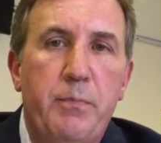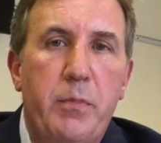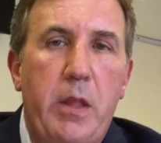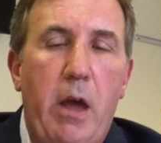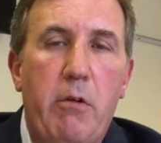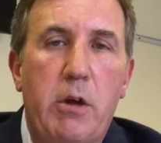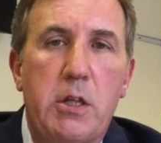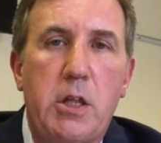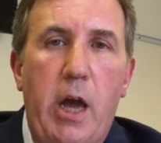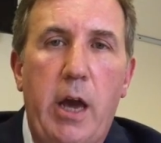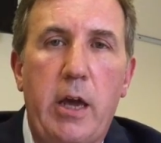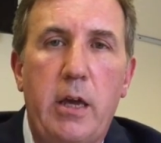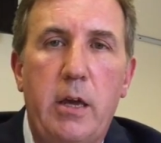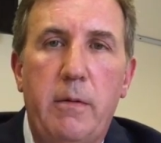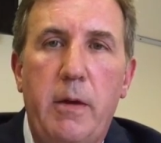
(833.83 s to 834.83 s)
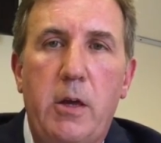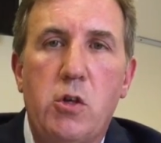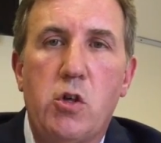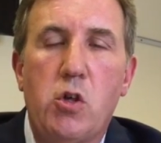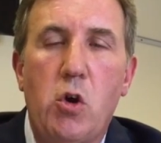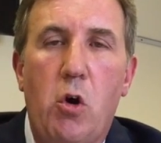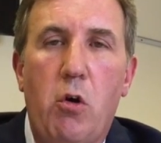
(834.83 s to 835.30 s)
dare I say,
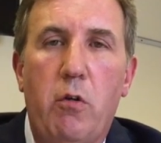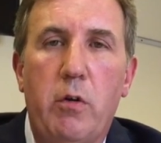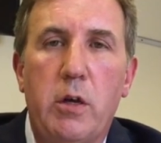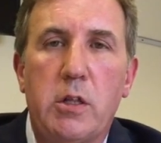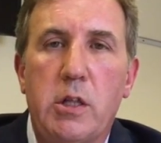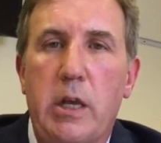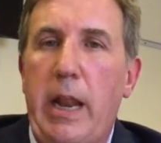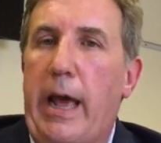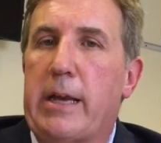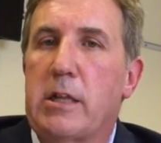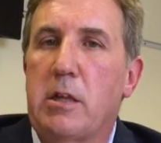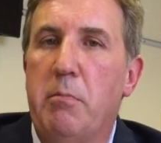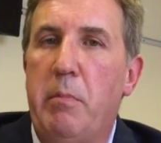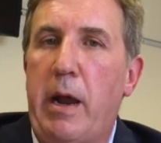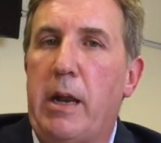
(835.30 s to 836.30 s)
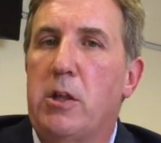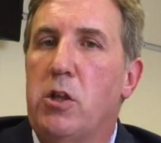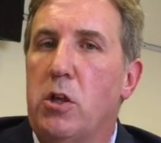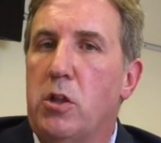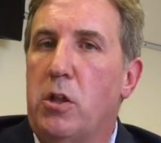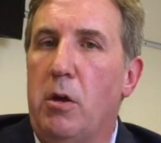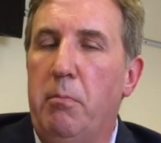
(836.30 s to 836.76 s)
insurers and accident
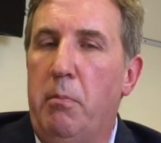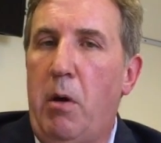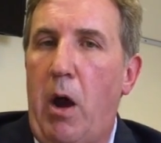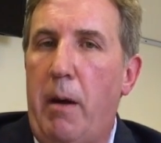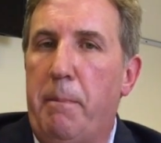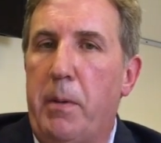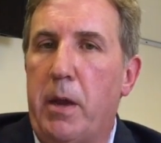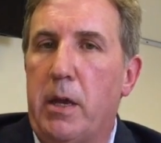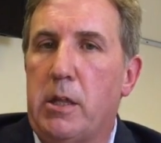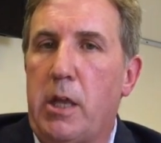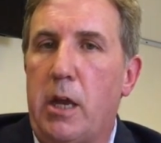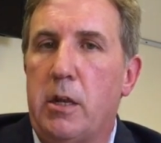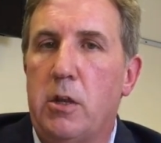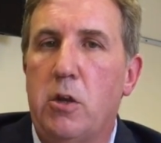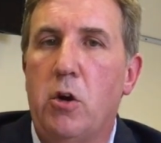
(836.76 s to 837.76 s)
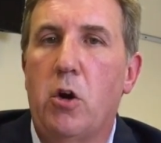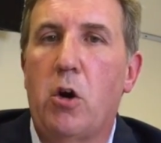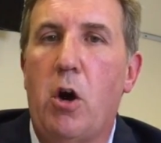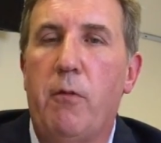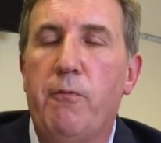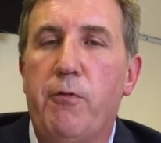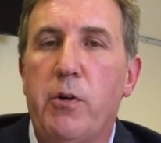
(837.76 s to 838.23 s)
managers that might be attending your
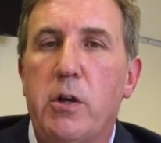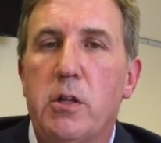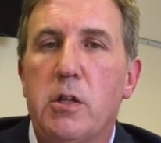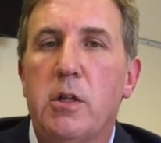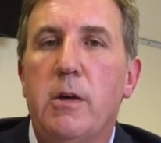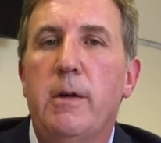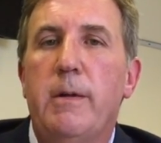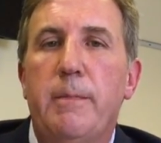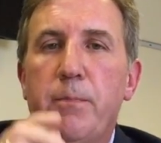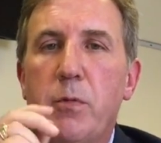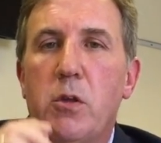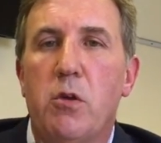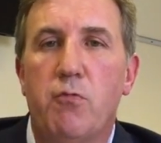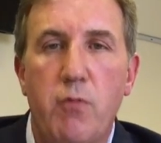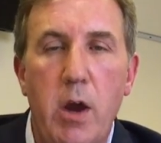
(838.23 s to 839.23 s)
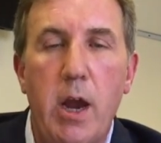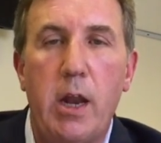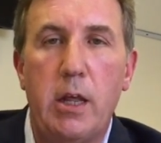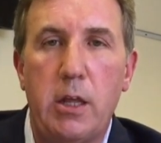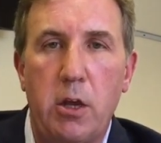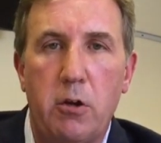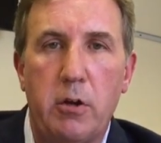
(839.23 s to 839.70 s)
conference, you
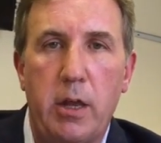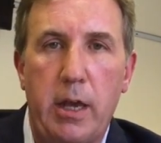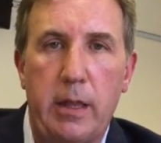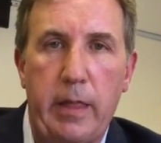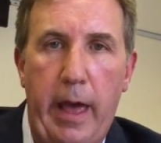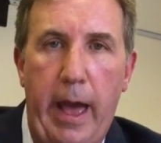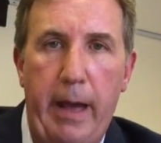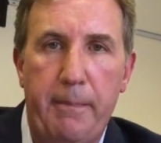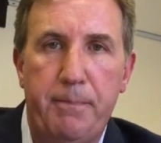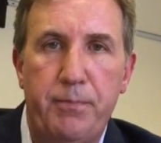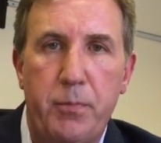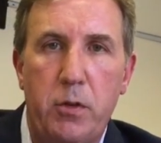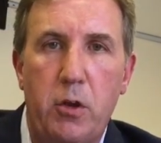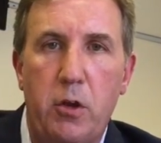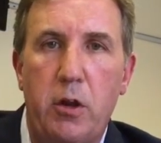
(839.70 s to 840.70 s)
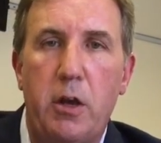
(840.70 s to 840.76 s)
really do need that. You